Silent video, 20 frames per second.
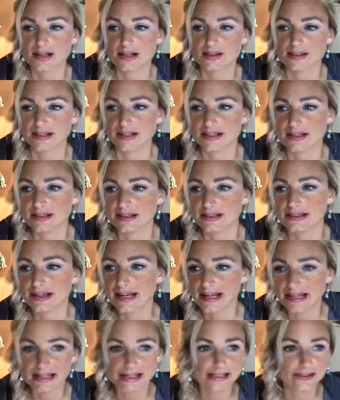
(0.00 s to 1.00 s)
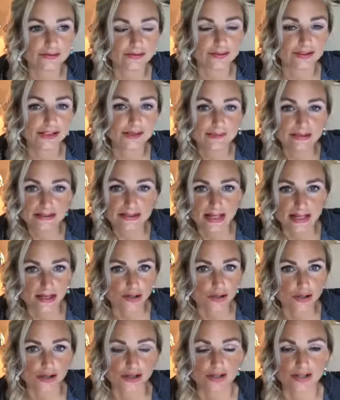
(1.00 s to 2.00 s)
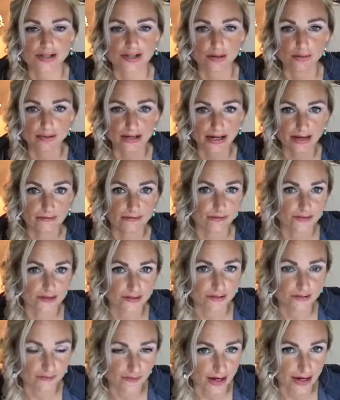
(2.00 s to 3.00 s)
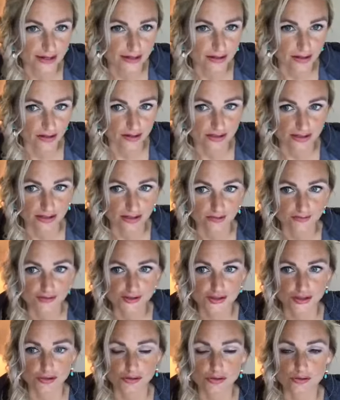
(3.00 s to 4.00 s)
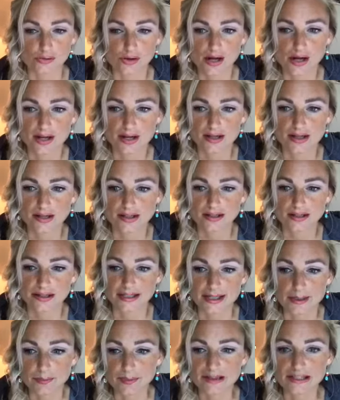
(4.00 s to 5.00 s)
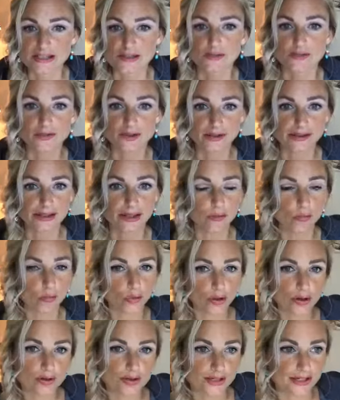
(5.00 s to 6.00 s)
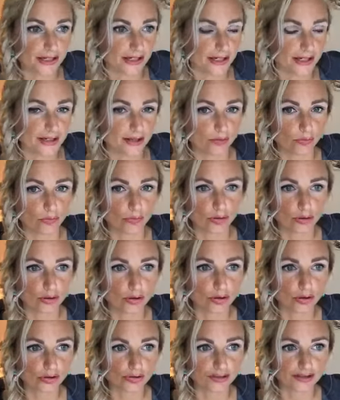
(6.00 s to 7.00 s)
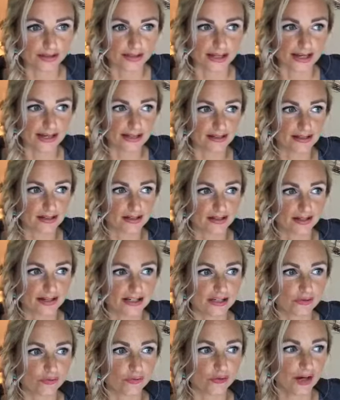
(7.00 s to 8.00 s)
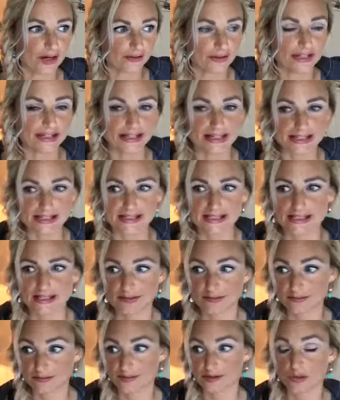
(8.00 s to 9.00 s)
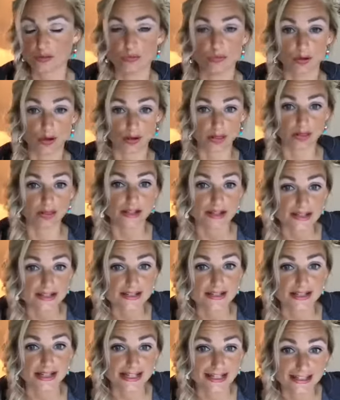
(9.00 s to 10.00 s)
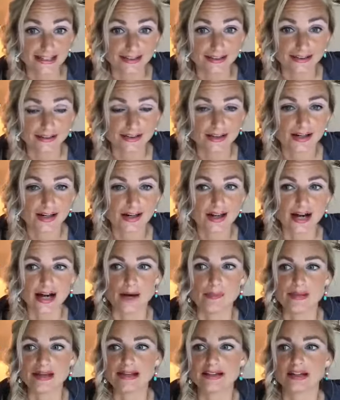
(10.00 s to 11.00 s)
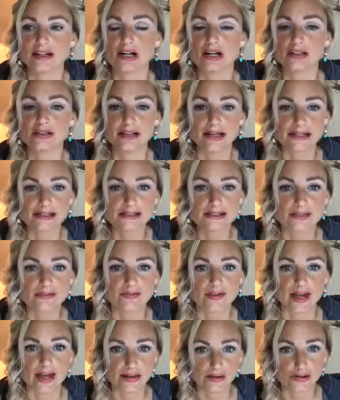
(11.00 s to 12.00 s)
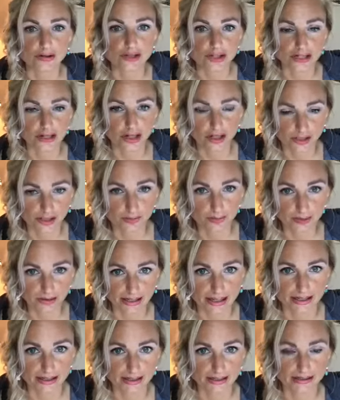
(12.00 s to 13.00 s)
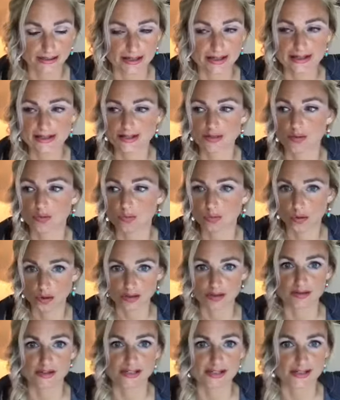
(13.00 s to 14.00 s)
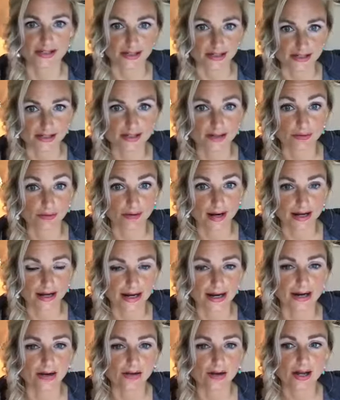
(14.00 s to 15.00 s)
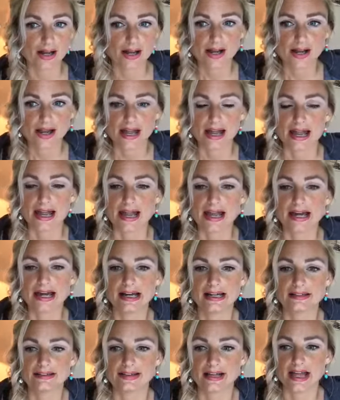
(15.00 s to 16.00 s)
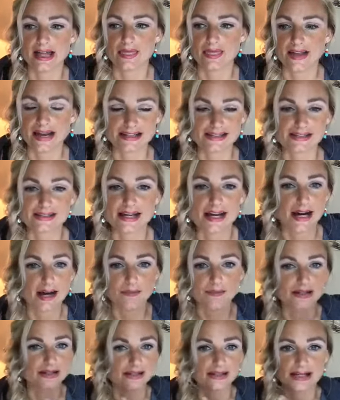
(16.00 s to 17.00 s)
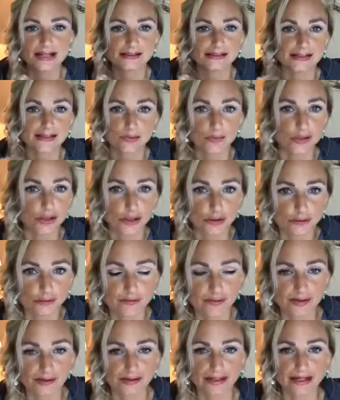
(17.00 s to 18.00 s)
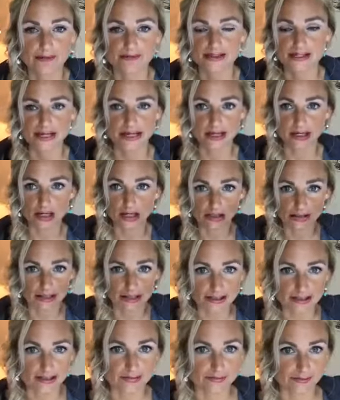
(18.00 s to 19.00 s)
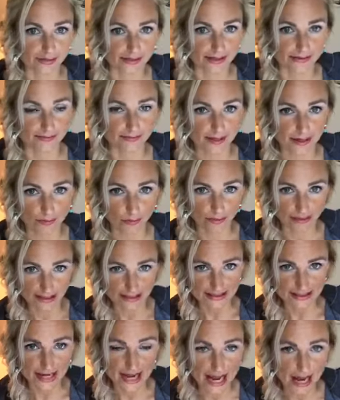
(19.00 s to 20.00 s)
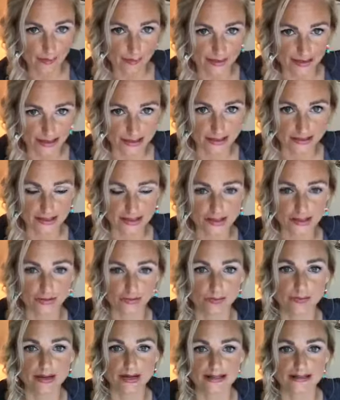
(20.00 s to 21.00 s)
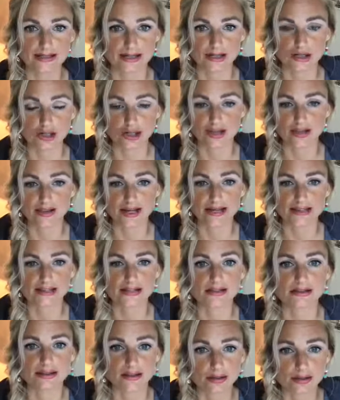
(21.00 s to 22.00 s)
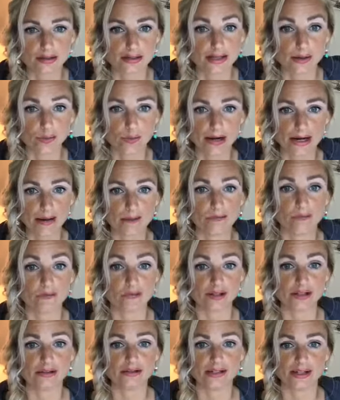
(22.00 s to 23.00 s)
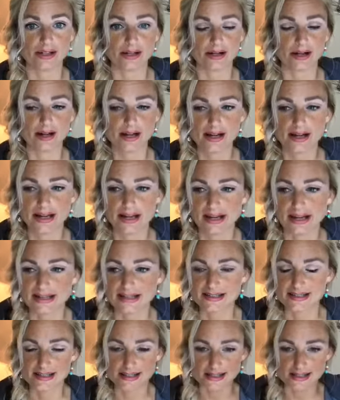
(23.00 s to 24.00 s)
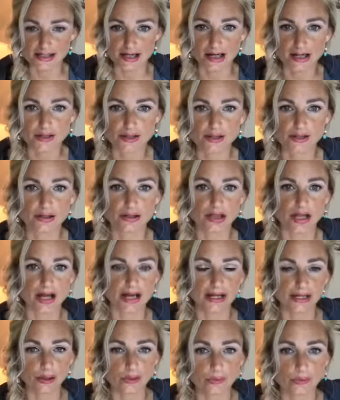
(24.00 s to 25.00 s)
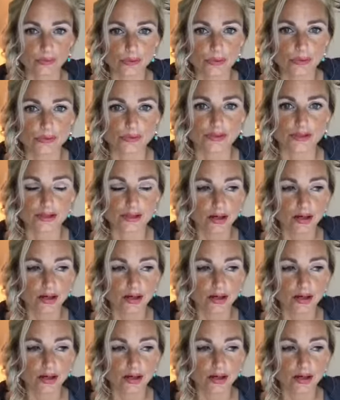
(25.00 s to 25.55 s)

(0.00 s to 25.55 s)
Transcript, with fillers: the negative limitations that we have defined ourselves to keep us feeling worthy in a world that is very easy to feel worthless in. I mean, the collective energy on the planet is worthlessness right now. And and that's not I'm not saying that's what you're feeling. I'm saying collectively about when I tap in into a meditation, that's literally what I'm feeling is this underlying root